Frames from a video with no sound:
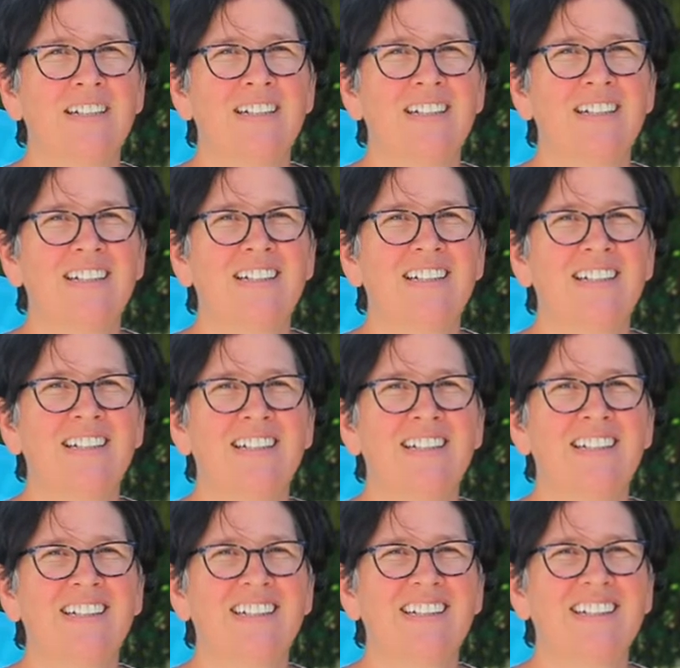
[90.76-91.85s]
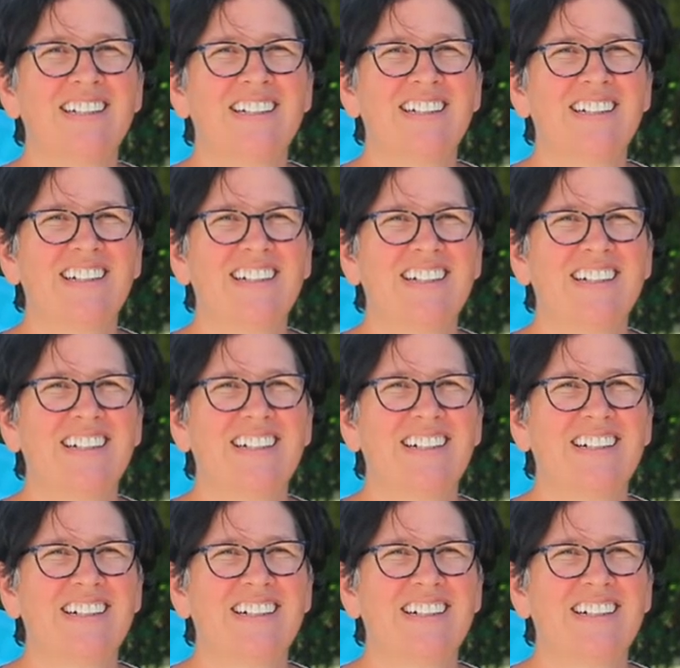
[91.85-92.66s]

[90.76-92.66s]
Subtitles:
(silence)